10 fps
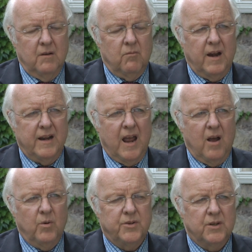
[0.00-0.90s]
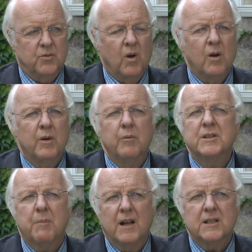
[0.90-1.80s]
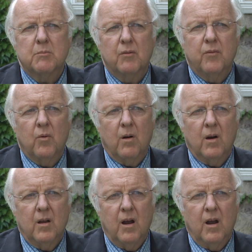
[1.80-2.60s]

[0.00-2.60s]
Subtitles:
right now, which is what are we responsible for?